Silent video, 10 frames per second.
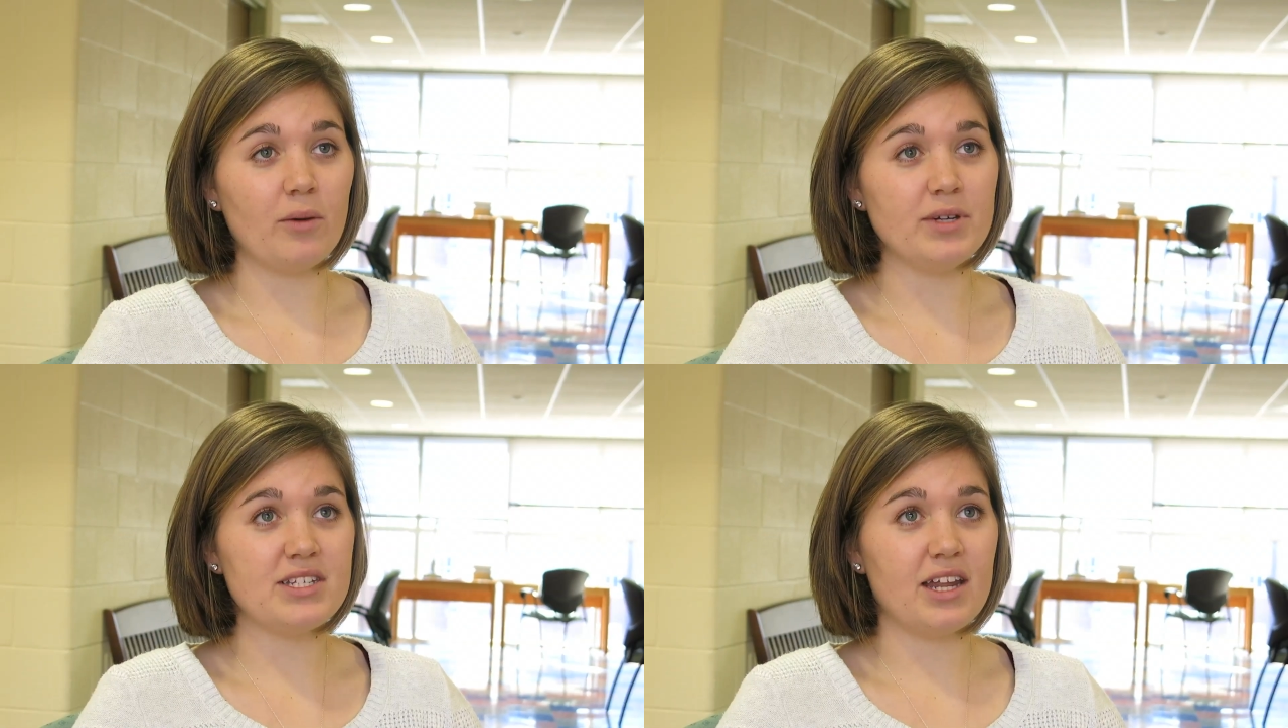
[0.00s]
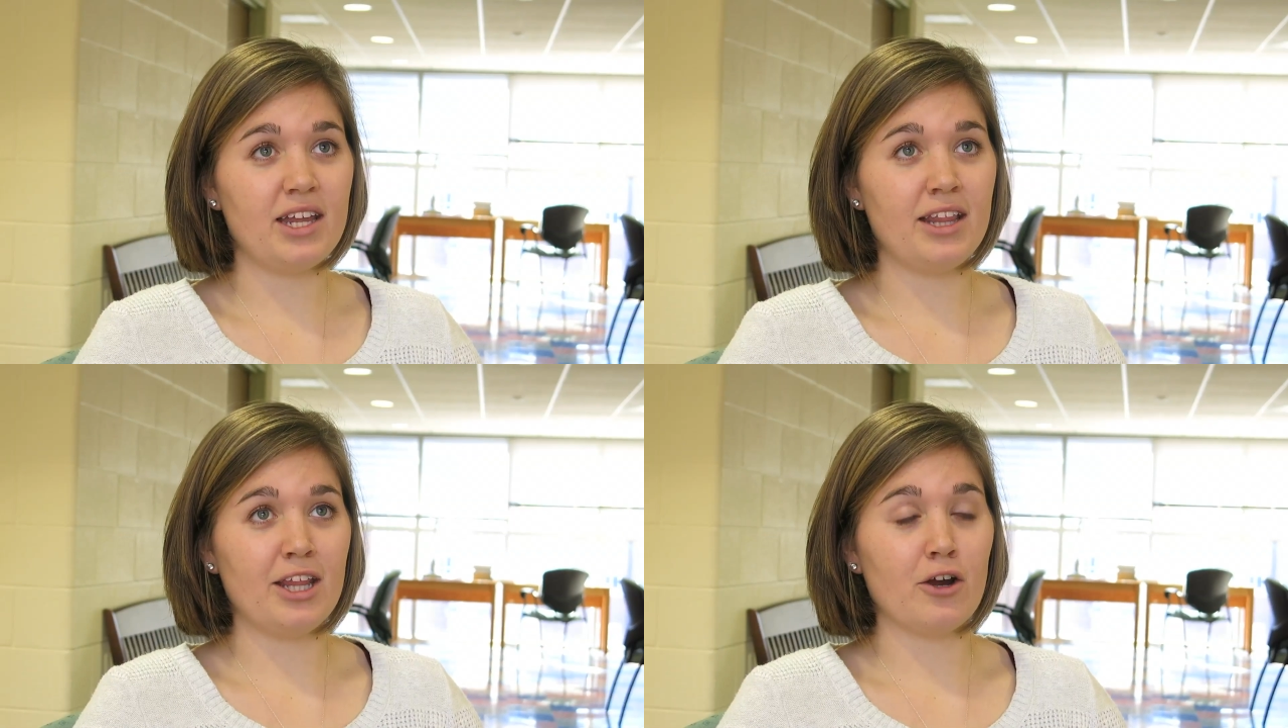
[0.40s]
I'll be
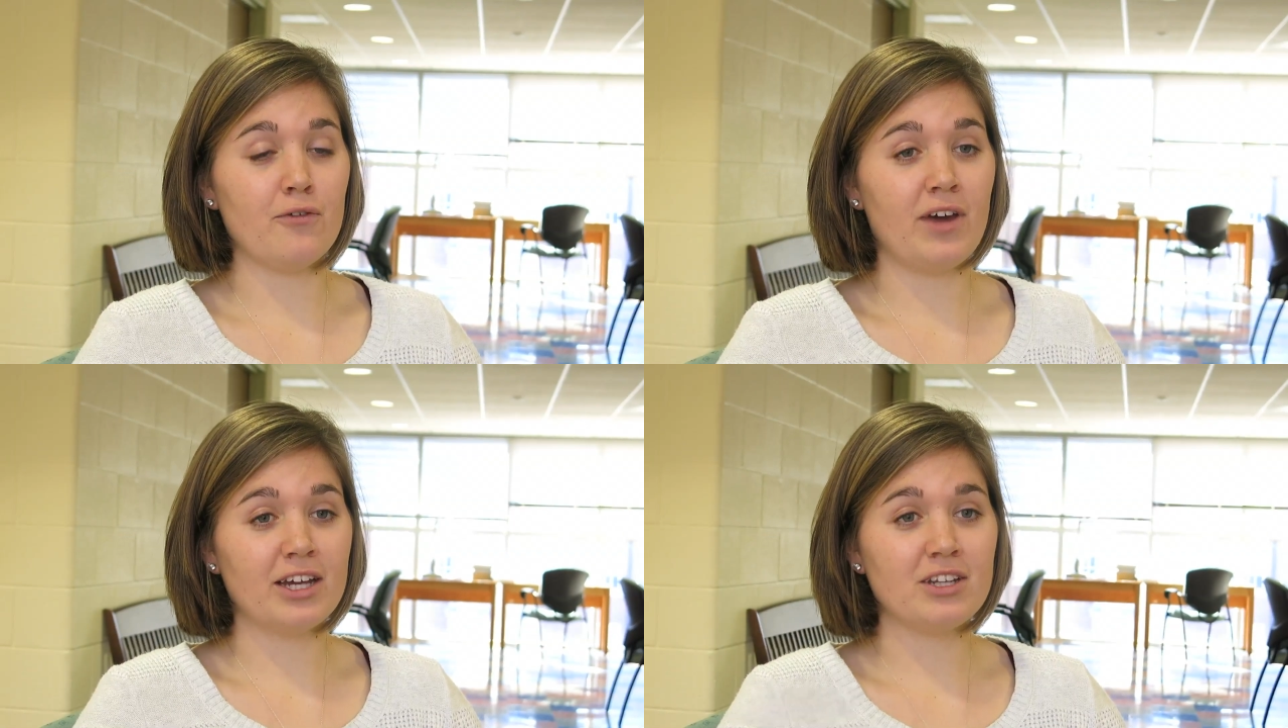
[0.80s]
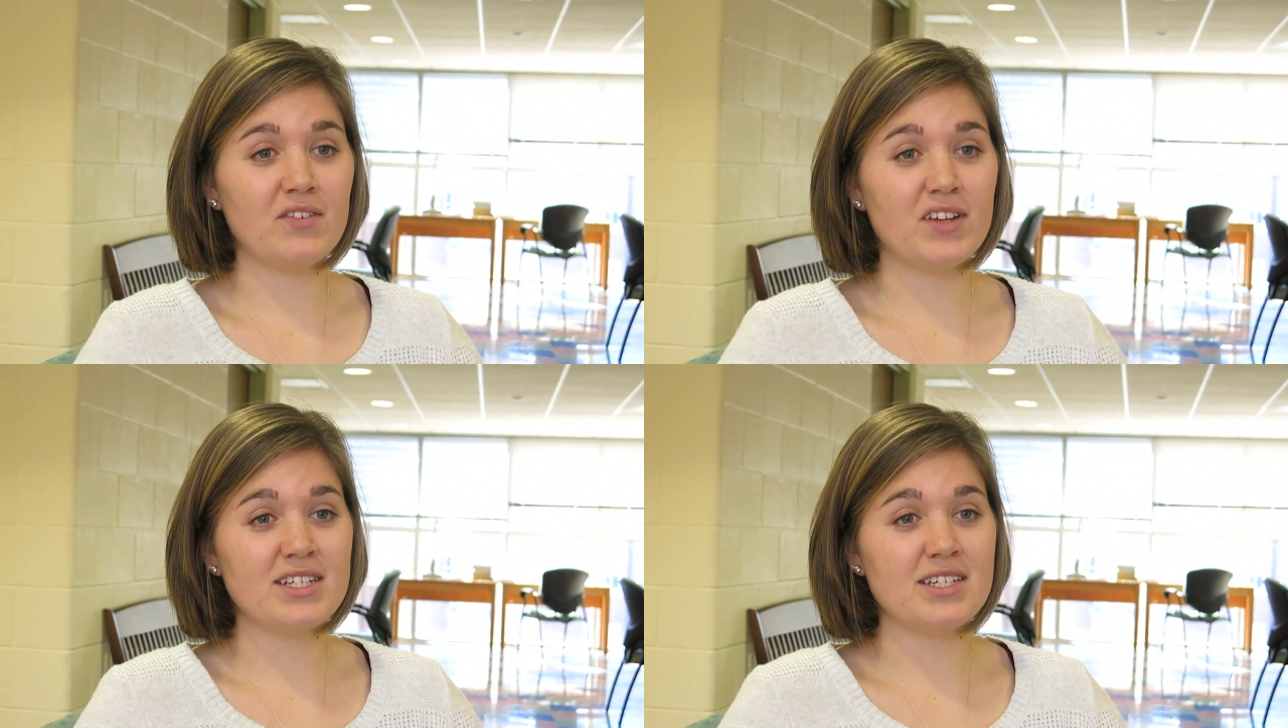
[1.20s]
studying their
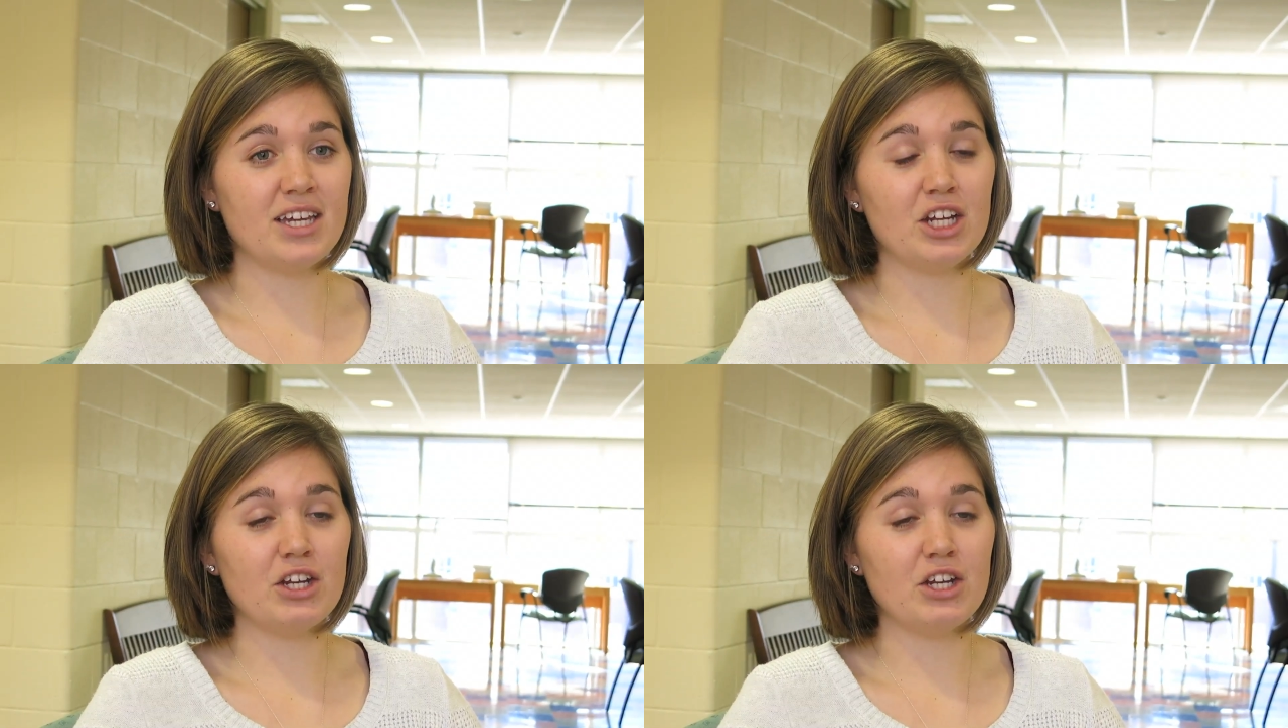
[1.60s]
effectiveness in